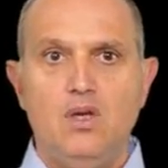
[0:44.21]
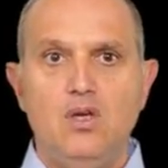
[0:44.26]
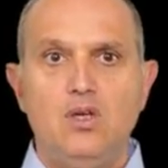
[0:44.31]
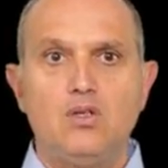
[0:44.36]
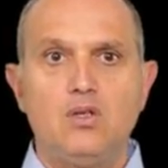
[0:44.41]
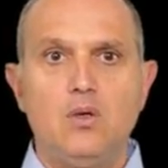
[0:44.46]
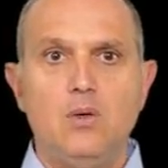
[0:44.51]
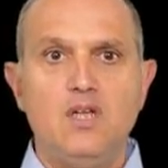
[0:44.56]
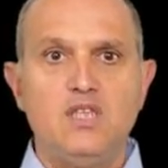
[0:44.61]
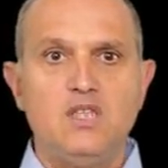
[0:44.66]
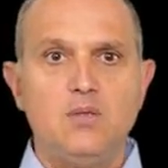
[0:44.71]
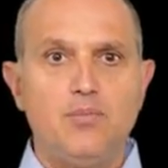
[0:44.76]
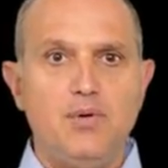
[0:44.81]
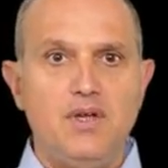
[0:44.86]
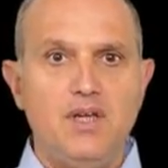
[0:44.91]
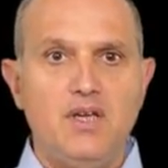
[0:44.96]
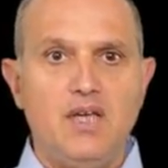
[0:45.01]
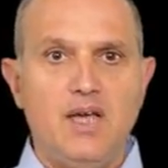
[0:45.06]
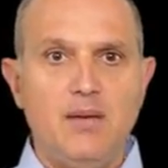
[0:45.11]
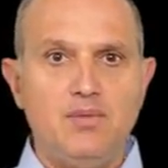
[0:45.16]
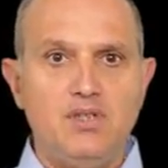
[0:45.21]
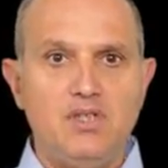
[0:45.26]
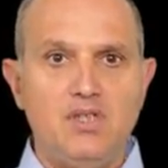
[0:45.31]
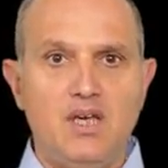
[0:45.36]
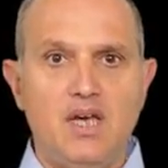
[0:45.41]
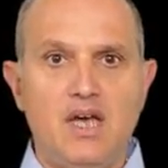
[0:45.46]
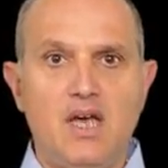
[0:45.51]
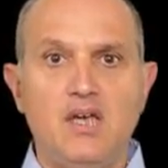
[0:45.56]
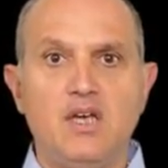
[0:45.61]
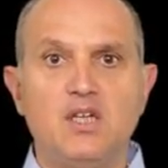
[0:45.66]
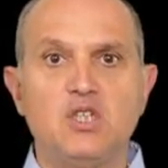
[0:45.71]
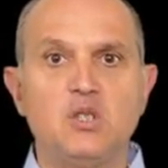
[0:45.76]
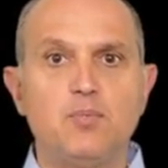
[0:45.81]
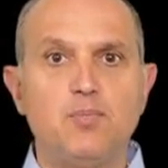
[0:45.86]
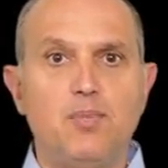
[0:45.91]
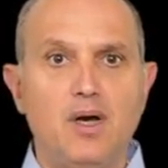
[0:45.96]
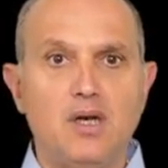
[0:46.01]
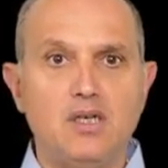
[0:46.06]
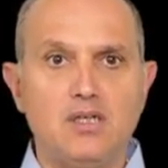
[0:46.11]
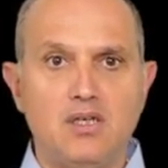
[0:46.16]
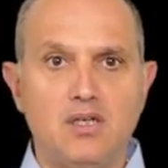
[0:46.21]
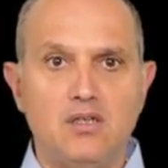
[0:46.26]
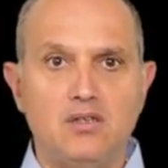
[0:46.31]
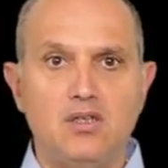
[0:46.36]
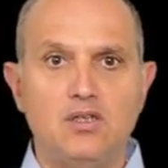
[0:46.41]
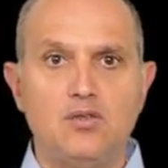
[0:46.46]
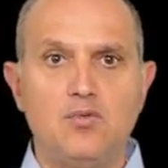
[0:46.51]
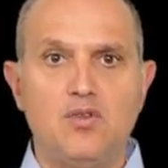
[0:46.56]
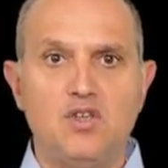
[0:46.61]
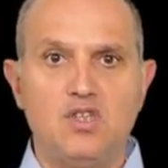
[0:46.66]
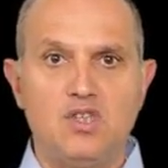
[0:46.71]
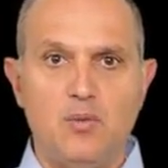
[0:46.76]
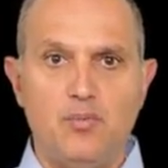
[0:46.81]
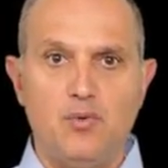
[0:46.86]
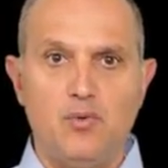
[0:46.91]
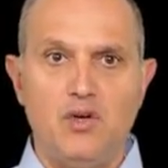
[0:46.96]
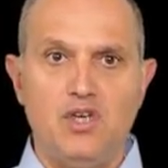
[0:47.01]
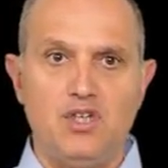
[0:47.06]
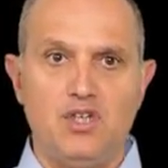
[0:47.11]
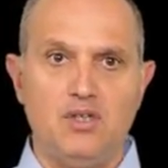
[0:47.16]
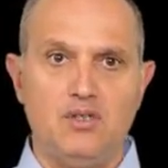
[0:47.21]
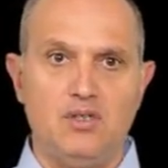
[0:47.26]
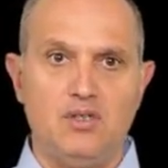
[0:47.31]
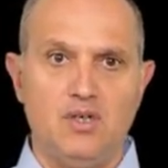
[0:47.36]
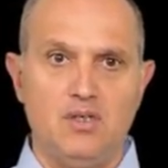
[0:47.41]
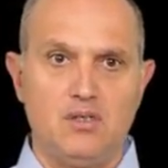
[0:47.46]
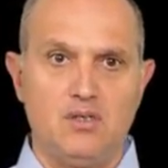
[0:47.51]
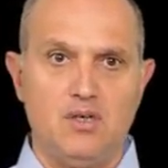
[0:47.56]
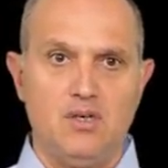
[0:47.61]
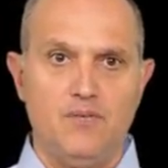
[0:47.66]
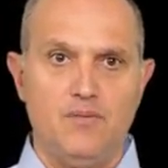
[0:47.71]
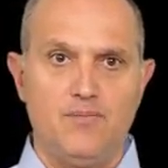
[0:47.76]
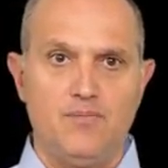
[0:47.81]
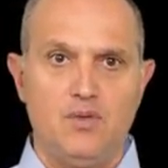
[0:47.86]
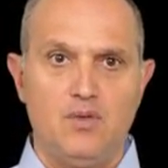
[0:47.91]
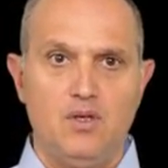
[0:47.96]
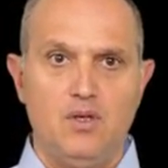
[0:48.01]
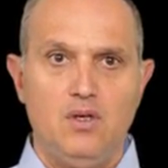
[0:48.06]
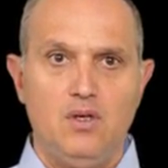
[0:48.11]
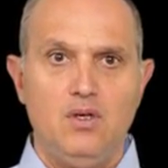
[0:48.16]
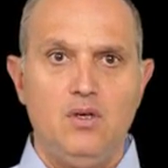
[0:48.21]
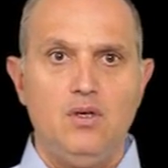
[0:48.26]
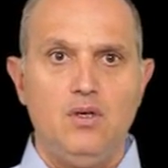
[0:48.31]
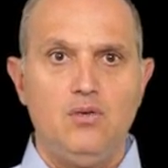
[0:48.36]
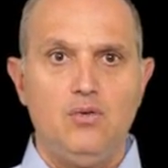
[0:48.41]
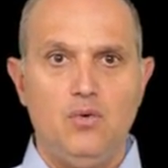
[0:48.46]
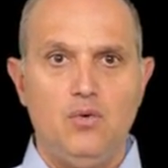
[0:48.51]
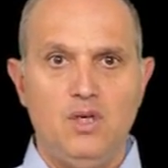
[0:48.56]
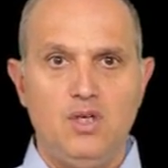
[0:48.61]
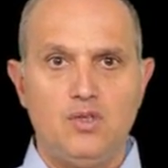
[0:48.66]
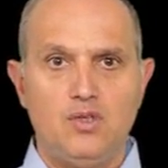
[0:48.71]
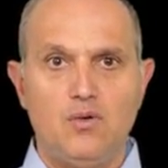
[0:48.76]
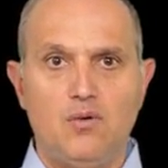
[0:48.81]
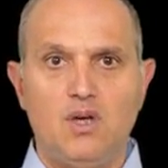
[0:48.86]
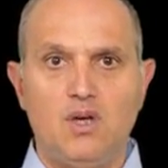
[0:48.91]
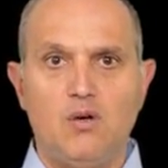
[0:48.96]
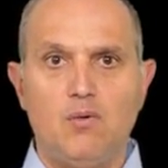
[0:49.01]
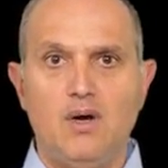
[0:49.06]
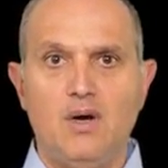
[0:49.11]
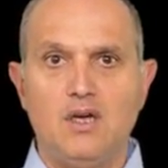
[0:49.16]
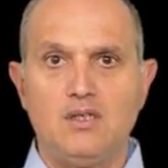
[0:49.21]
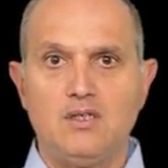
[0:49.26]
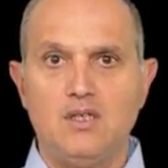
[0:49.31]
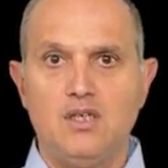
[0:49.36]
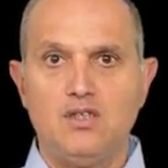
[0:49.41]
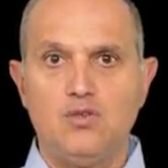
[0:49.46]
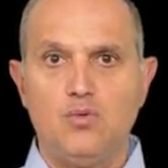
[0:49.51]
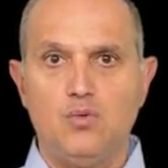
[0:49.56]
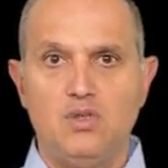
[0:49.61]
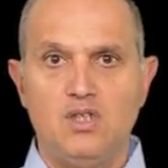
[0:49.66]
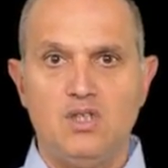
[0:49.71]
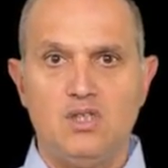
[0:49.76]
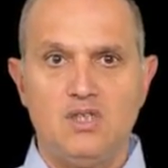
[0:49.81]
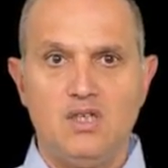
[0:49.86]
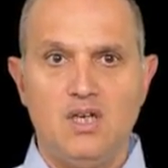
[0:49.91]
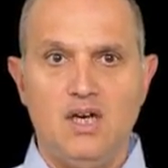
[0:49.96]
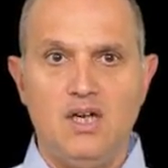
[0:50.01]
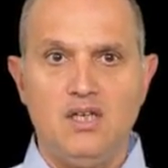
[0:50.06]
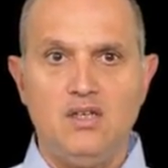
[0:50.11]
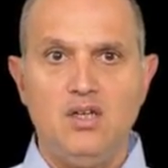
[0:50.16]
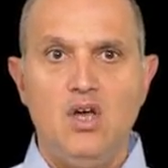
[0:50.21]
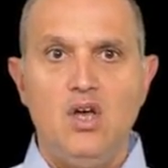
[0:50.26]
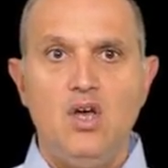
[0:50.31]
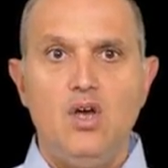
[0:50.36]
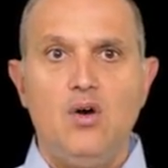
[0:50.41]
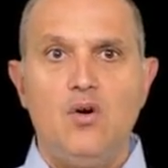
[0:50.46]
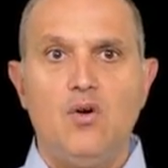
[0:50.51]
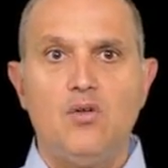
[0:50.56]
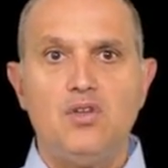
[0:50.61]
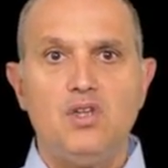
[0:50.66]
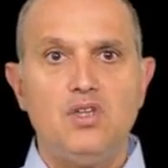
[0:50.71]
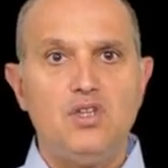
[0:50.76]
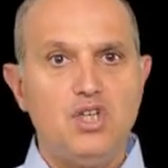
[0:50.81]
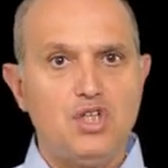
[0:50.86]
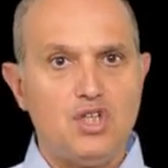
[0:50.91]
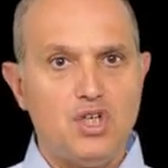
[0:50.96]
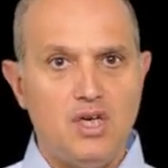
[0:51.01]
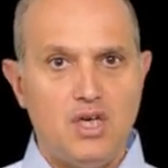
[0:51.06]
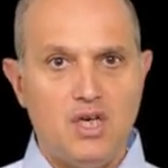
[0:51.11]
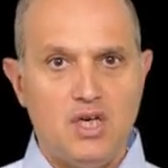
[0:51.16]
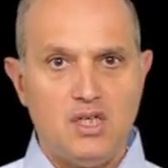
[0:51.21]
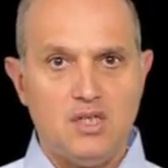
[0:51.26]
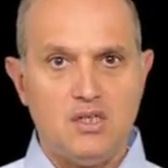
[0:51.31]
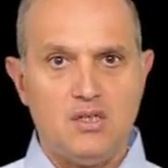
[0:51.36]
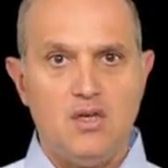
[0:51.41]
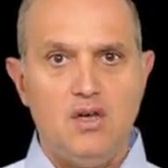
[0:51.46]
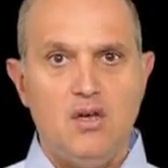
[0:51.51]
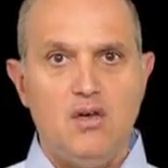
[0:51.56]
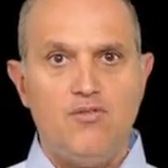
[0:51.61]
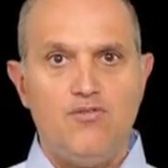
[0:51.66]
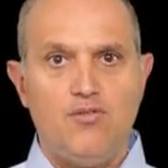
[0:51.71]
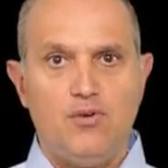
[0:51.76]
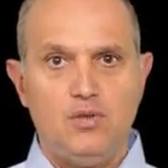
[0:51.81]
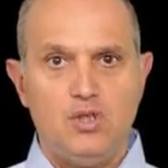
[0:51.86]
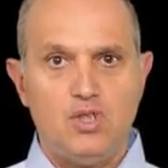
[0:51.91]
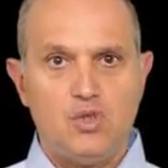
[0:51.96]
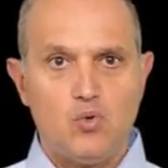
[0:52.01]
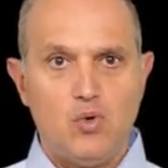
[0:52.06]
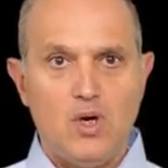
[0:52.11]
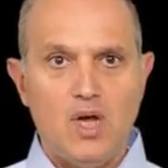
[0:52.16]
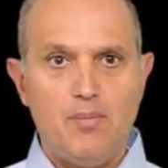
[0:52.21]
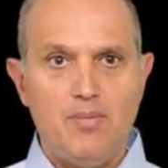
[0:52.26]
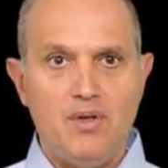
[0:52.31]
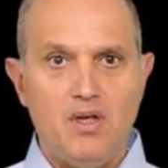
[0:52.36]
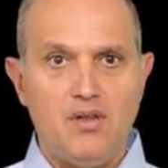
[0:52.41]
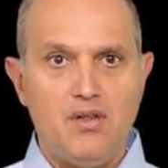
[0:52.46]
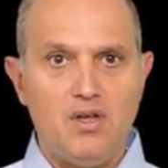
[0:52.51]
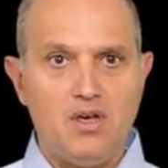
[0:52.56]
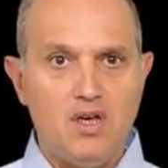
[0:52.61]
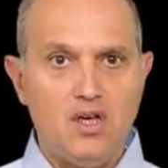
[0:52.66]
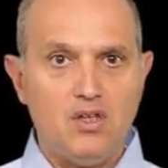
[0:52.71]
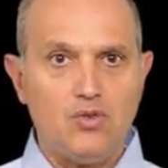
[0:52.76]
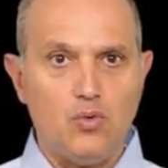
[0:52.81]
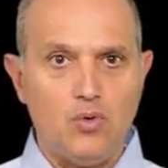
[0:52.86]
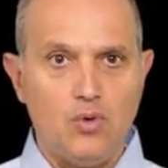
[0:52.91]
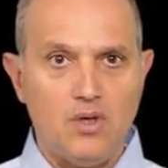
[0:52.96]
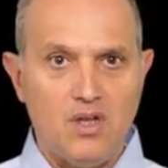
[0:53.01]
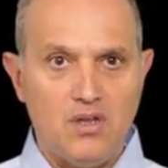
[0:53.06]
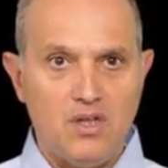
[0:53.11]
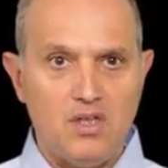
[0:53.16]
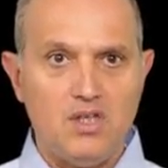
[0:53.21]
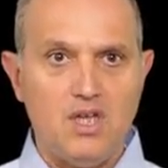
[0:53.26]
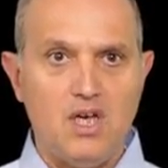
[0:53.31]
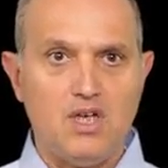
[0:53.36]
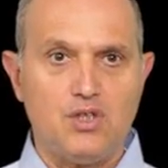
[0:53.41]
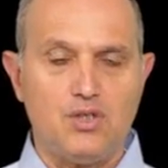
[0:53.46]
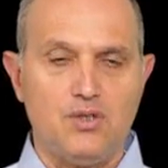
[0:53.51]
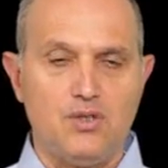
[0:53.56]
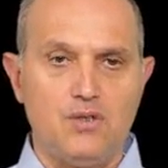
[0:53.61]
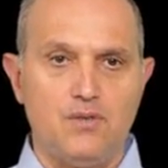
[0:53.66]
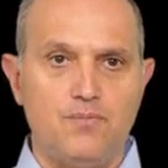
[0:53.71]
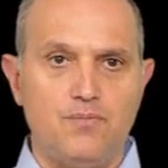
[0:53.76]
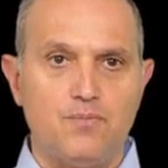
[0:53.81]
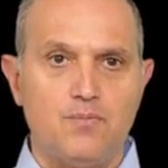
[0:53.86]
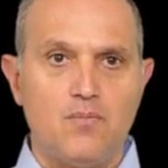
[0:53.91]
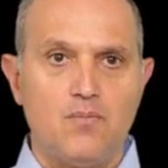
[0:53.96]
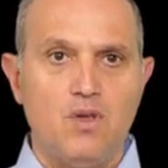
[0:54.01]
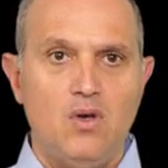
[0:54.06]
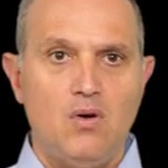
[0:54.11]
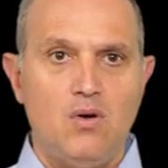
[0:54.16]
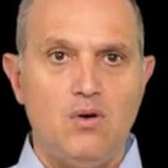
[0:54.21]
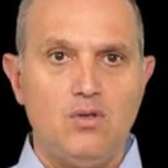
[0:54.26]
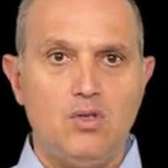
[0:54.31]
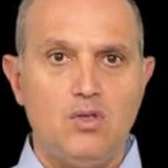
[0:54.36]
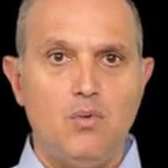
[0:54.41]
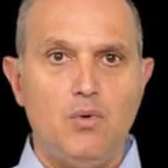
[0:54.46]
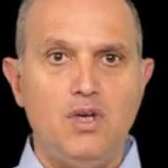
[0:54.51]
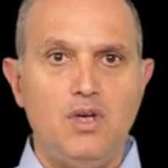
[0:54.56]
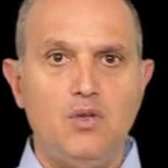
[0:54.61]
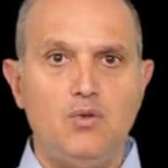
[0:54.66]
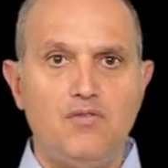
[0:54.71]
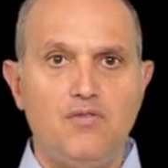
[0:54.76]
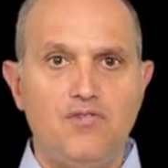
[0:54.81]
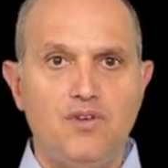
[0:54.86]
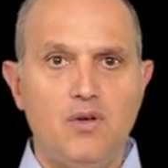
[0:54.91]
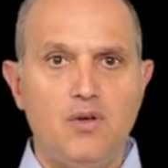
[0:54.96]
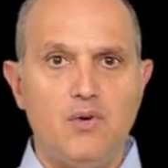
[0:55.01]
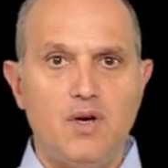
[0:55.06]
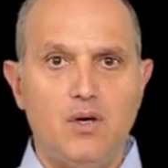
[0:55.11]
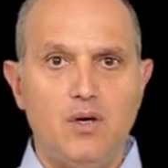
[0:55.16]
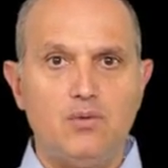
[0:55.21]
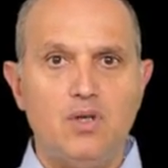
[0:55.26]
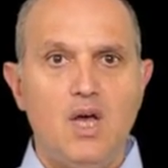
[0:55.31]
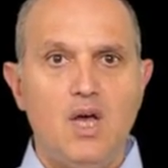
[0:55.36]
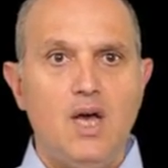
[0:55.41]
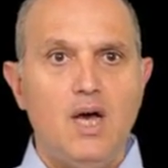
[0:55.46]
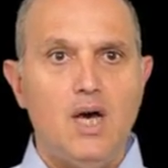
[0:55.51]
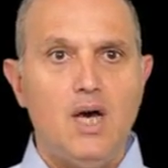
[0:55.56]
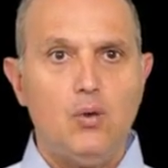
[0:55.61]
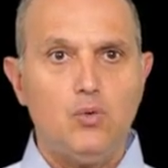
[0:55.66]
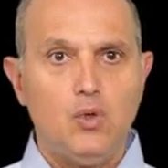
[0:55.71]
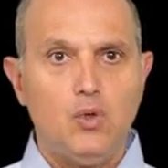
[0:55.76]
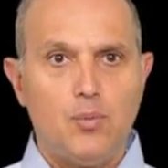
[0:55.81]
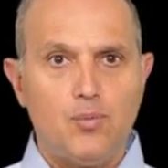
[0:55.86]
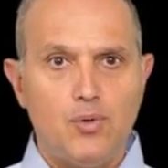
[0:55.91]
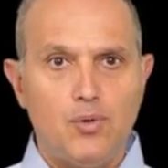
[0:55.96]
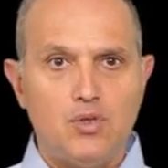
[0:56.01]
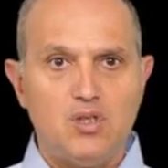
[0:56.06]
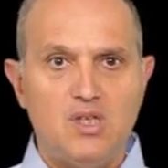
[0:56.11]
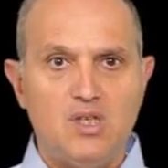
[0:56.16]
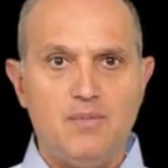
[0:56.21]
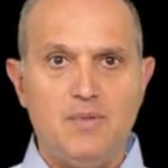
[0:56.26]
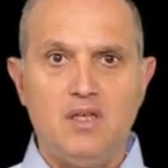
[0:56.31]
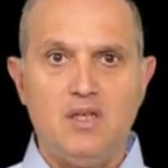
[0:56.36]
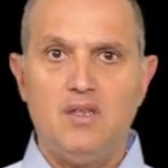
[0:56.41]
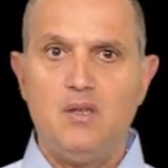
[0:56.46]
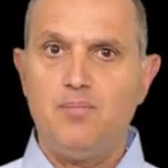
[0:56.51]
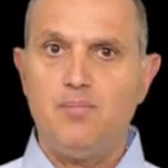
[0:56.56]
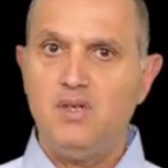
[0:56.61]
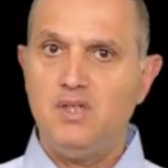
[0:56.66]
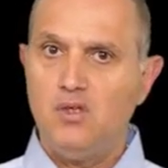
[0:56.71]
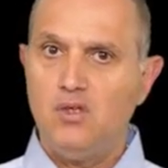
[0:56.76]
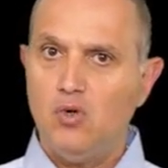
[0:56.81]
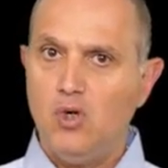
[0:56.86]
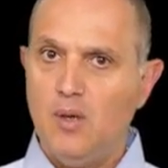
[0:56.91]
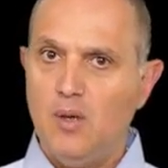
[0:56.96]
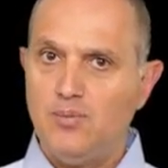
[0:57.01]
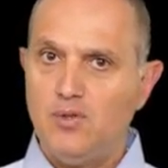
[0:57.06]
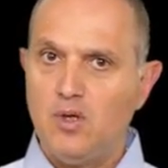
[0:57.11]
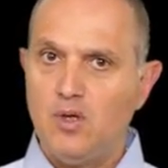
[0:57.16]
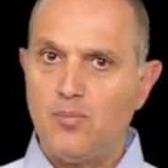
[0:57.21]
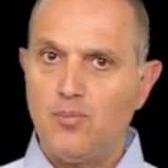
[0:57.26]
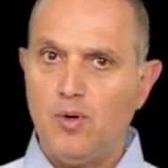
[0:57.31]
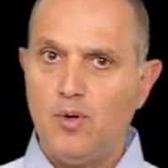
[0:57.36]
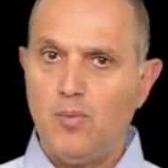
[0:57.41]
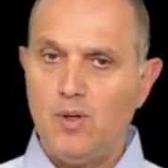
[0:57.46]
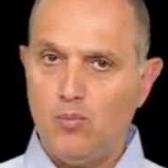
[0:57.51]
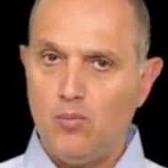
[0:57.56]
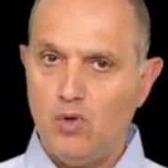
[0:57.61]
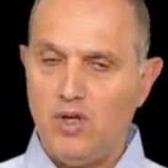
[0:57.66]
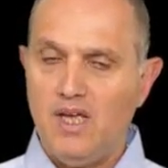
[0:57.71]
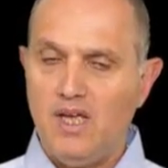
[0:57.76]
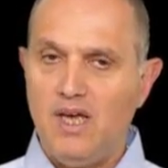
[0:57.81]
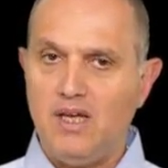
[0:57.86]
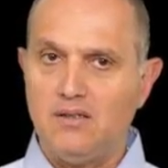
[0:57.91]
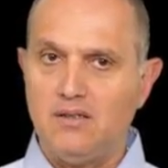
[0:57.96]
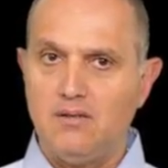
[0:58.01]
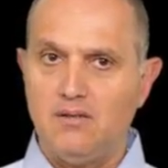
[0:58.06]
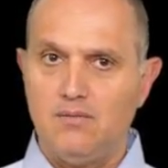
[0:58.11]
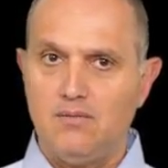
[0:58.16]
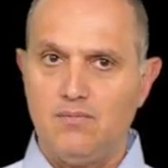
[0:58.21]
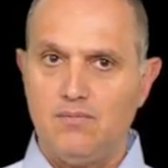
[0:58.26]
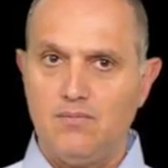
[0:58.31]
So let's bring MCA and SparseLand to the separation task. Doing so requires us to decide on the dictionaries for describing the cartoon and the texture. Also, we need to figure out how to approximate the P0 epsilon problem we get.